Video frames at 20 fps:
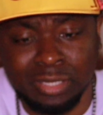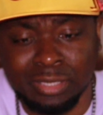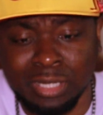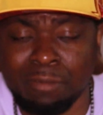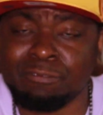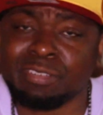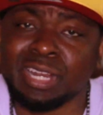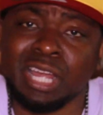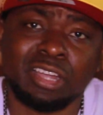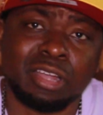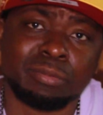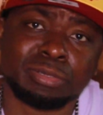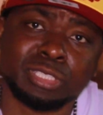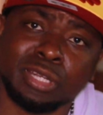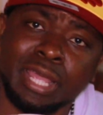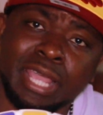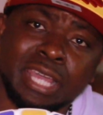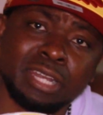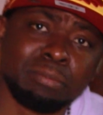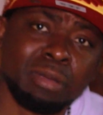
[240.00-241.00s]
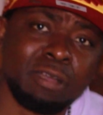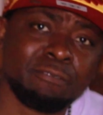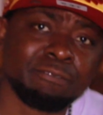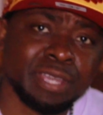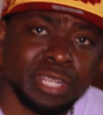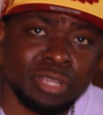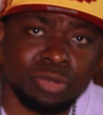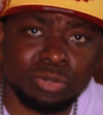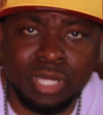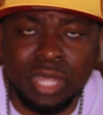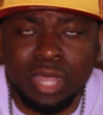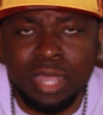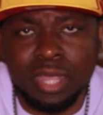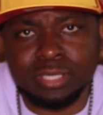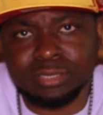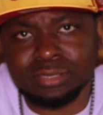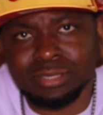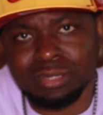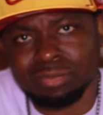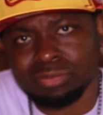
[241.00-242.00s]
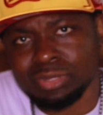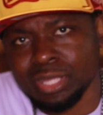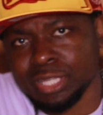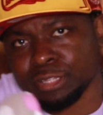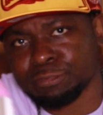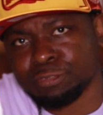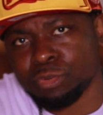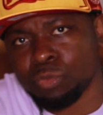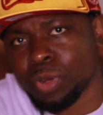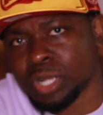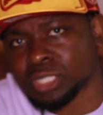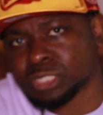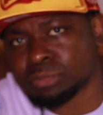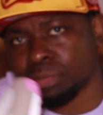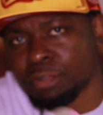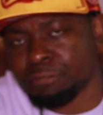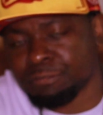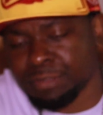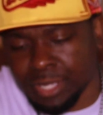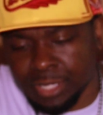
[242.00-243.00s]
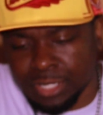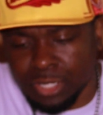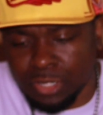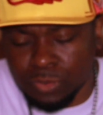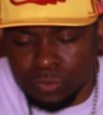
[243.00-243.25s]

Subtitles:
not come to the end of my video, guys. Thank you for watching my video.